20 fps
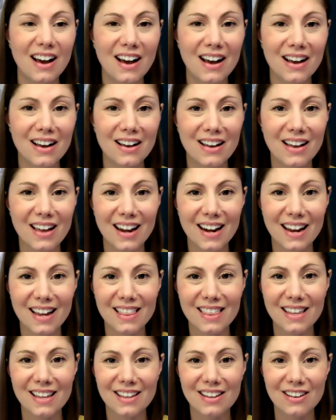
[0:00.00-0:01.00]
And I
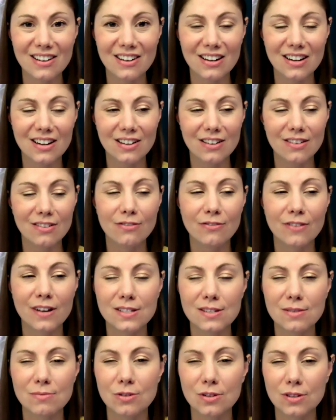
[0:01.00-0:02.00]
think you're going to
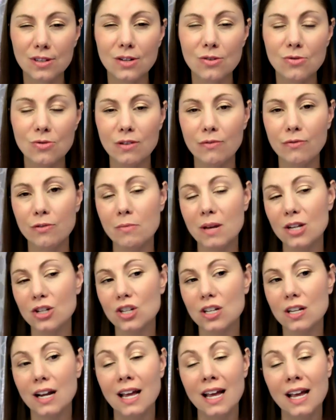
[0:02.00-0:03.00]
find some really cool
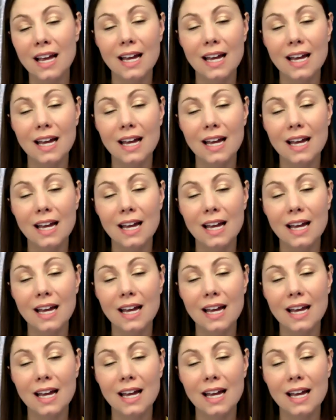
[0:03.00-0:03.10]
information.